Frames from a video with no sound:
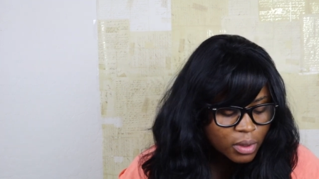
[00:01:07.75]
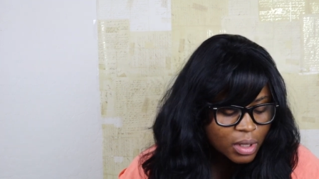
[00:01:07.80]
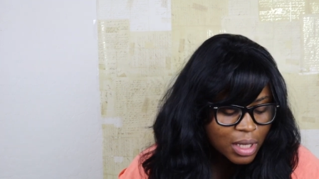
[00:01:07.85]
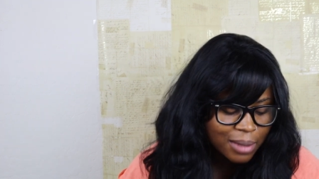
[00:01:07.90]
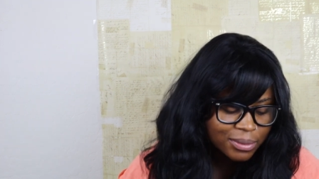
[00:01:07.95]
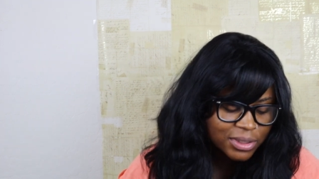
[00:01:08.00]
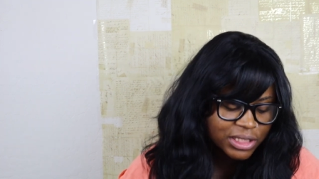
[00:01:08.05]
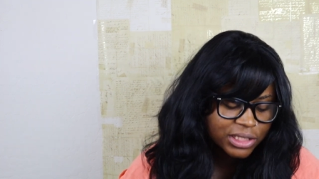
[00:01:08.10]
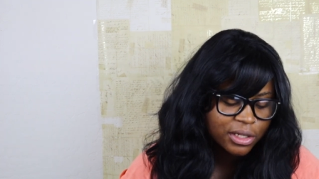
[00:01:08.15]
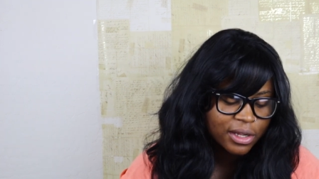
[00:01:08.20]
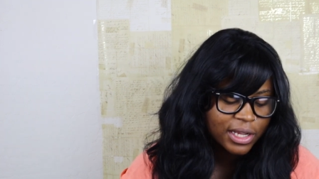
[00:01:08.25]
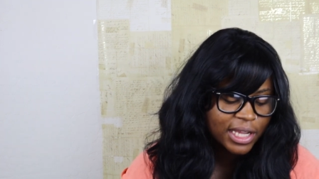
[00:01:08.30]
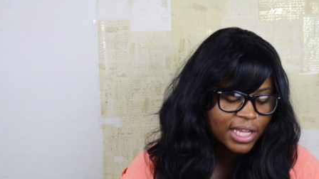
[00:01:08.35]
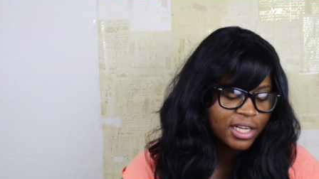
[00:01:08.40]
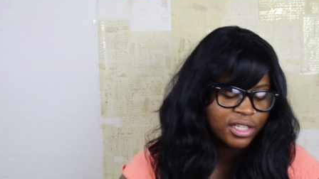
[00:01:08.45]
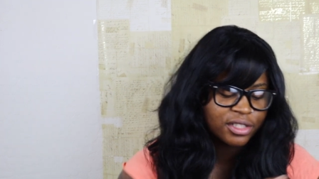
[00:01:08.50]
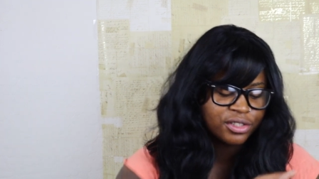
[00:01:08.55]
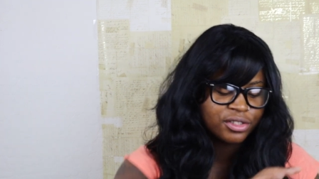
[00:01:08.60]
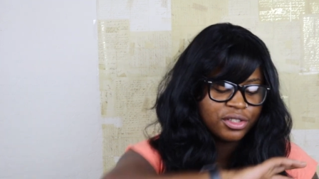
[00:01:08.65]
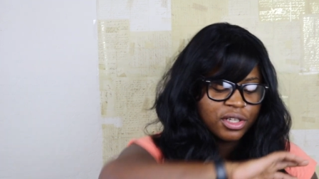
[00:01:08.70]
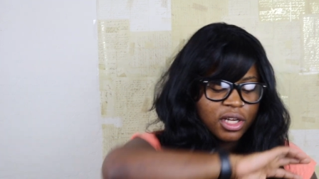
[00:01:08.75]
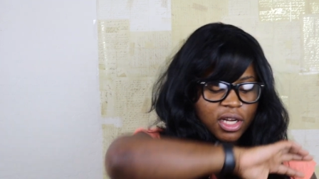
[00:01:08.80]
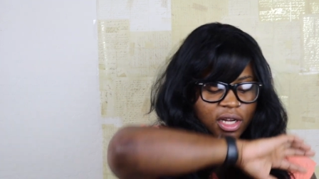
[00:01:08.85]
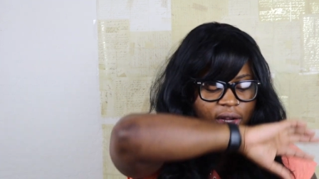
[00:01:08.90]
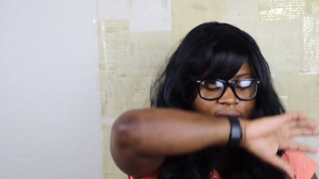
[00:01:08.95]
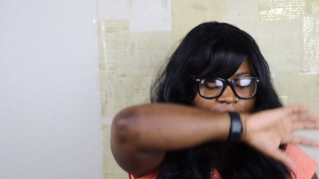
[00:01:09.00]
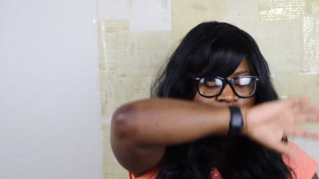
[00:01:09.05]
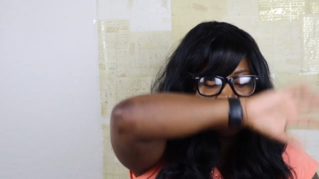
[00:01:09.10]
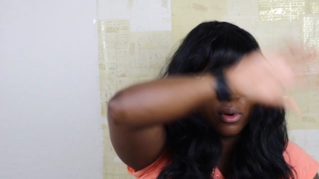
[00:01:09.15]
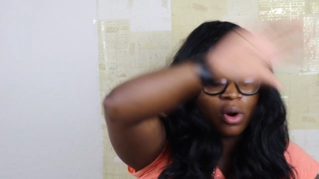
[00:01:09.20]
I'm just going to get
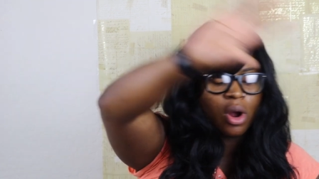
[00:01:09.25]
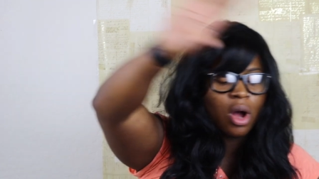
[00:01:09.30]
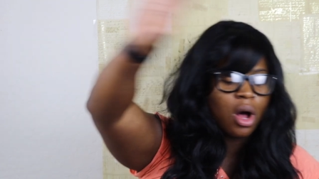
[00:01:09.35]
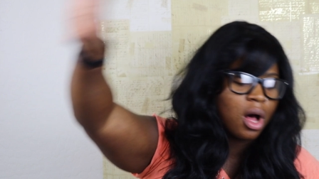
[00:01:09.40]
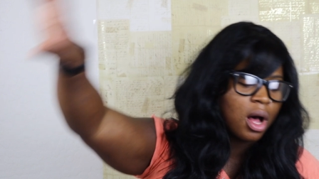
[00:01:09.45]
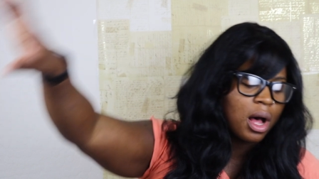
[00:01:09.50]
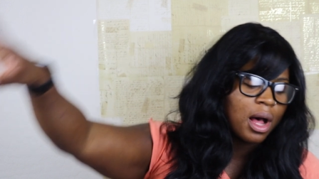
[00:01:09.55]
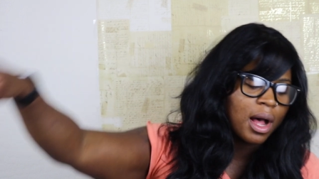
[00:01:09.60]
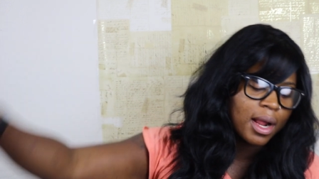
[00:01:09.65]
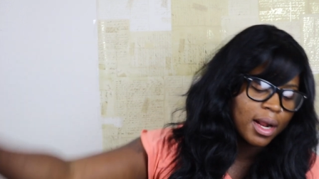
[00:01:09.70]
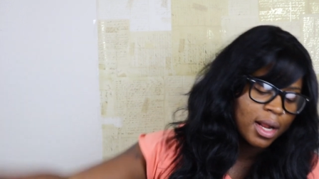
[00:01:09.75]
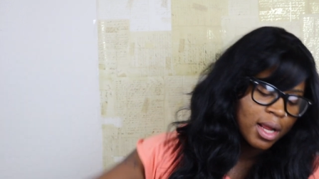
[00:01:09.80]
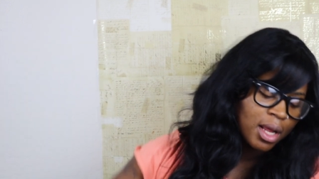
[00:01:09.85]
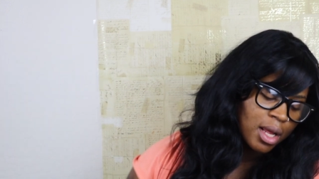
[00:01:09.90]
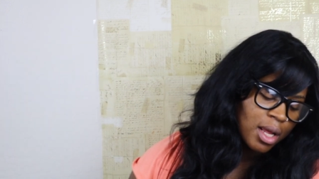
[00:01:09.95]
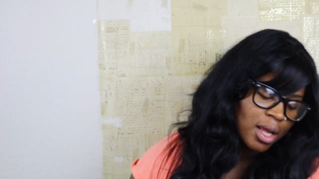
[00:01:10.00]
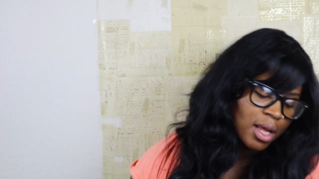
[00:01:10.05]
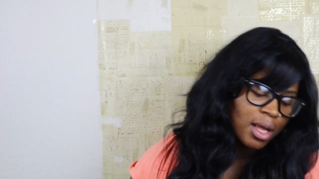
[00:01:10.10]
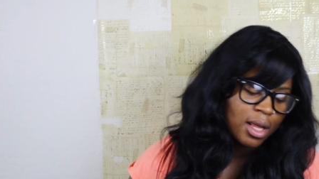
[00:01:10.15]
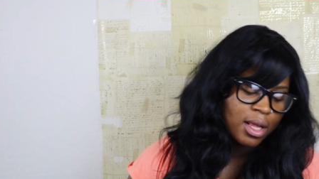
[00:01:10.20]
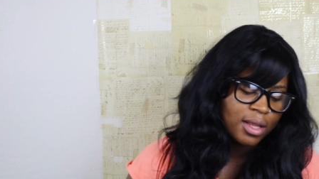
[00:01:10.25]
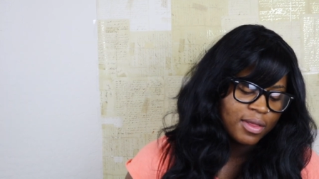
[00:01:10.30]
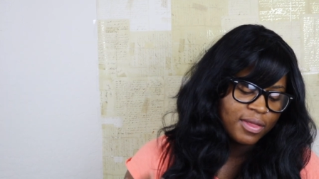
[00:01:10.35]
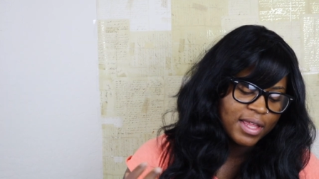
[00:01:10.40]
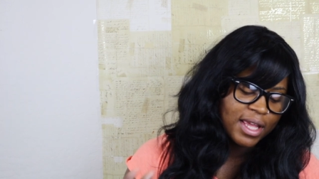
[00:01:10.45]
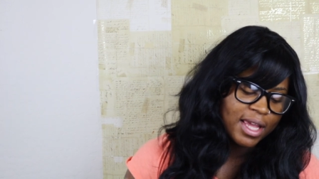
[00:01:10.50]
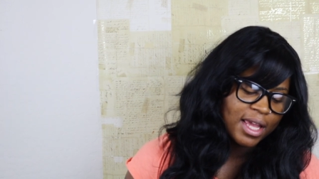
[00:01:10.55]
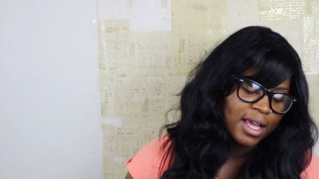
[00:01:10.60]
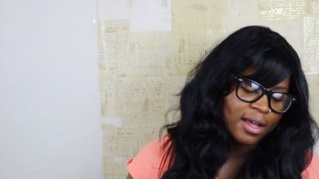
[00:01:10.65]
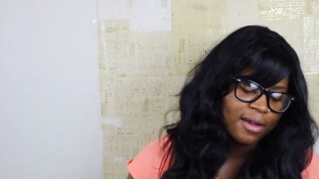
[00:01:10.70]
a broad
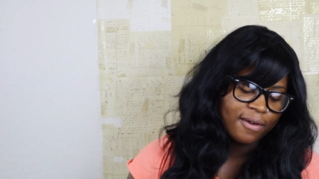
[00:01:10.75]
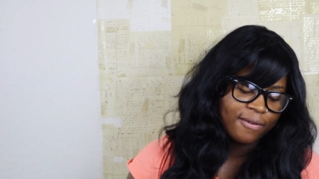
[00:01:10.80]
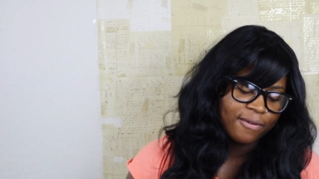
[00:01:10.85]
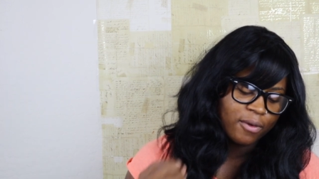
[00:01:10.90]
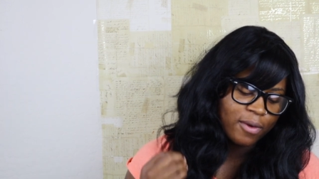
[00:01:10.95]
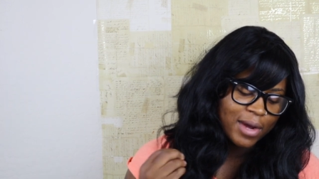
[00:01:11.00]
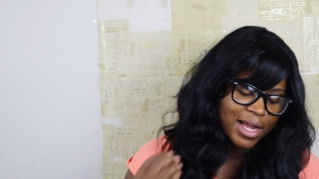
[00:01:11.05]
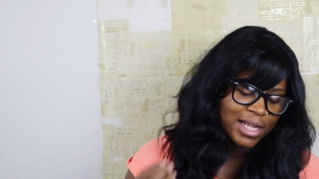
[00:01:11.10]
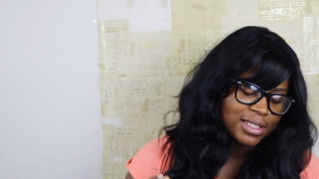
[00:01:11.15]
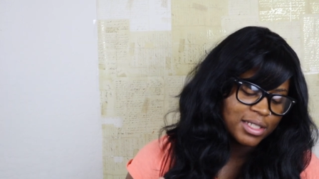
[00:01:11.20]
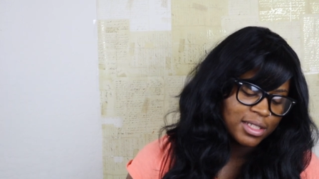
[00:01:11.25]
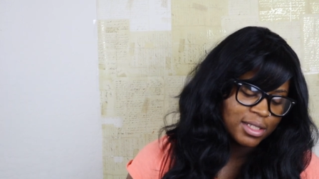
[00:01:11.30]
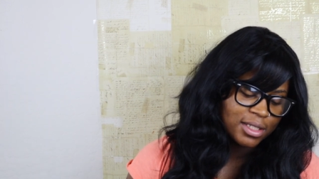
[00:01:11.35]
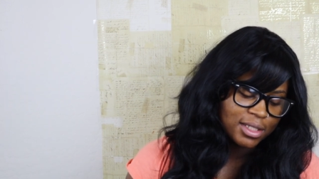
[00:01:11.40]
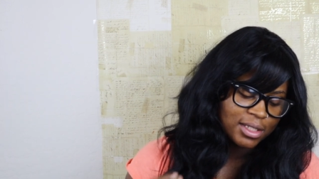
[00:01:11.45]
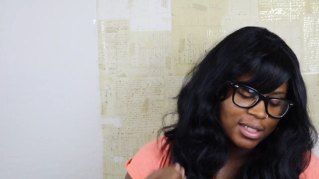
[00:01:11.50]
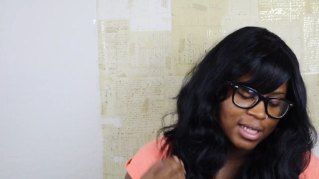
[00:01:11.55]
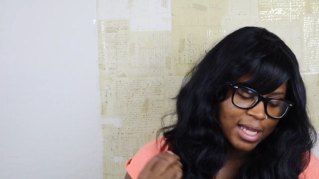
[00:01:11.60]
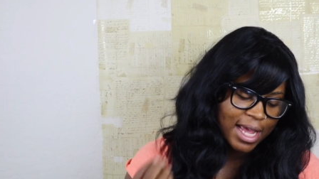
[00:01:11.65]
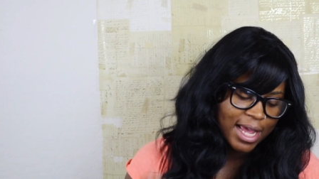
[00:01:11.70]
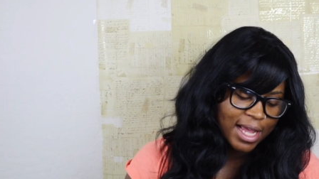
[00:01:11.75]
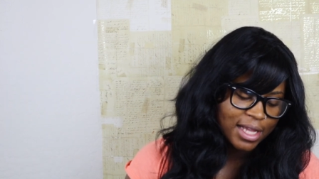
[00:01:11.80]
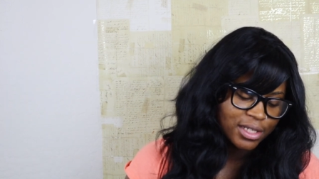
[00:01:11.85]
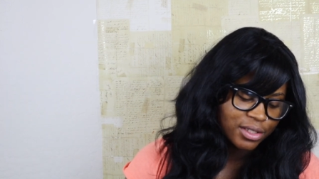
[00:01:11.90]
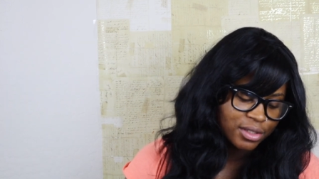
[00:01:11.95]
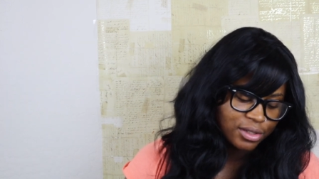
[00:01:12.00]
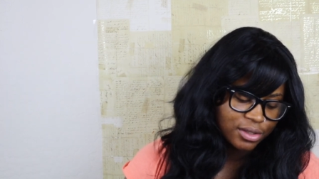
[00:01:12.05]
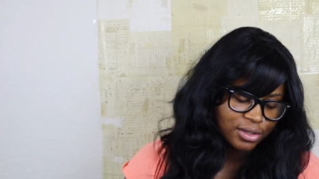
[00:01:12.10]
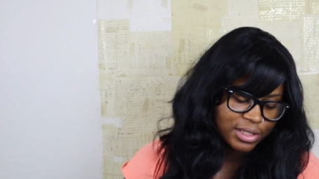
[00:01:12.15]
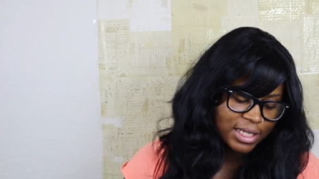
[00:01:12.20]
thing of questions and
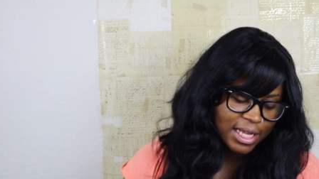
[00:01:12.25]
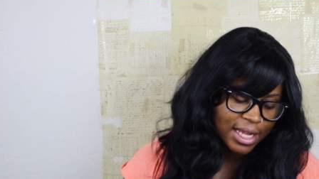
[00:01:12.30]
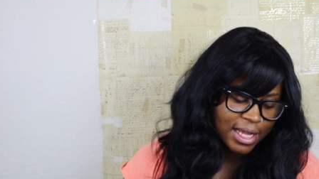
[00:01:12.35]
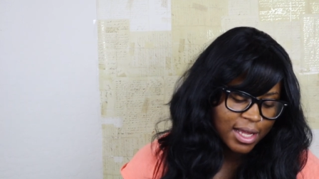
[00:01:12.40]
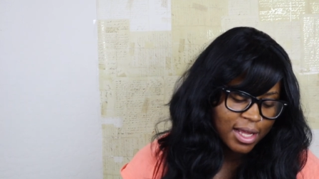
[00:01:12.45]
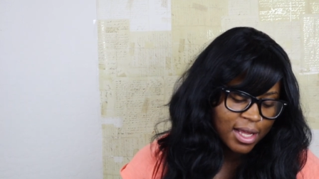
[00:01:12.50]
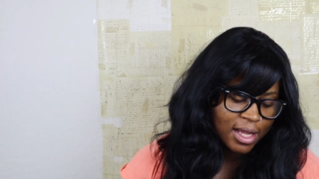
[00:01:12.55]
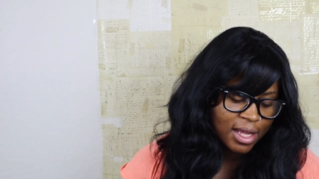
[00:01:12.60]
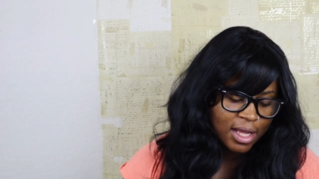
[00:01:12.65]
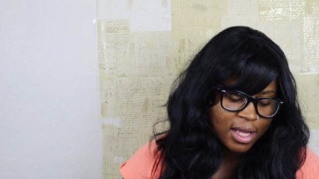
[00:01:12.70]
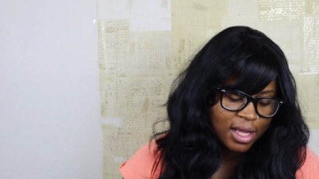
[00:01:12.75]
answers that,